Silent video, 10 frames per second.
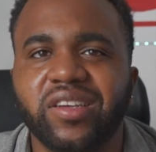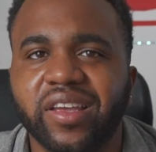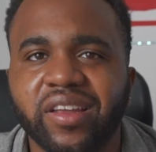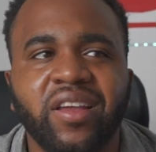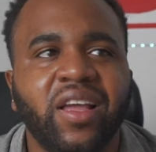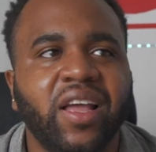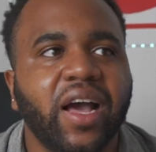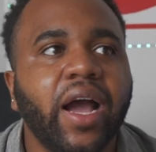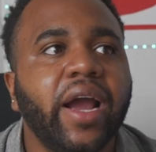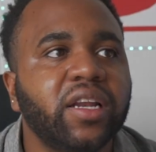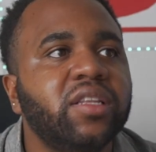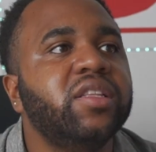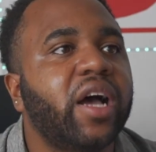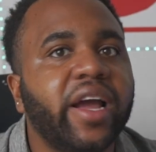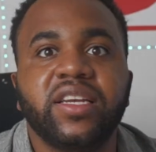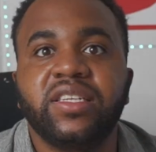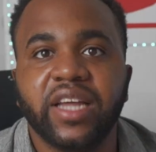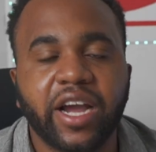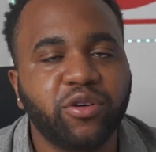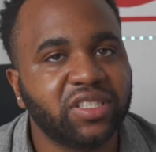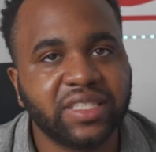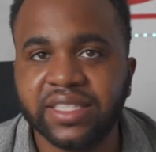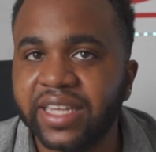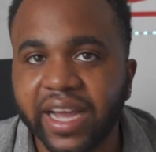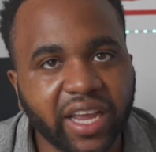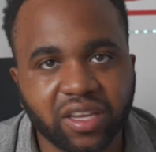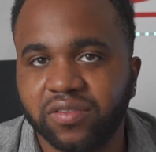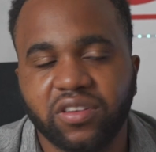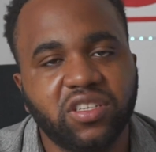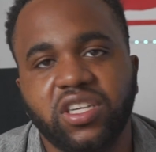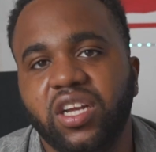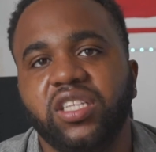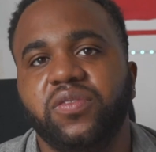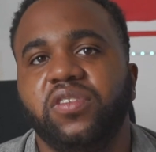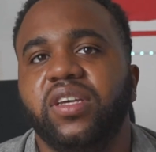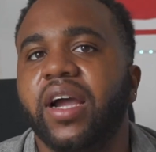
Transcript: as a kid, I was dying for the chance to say,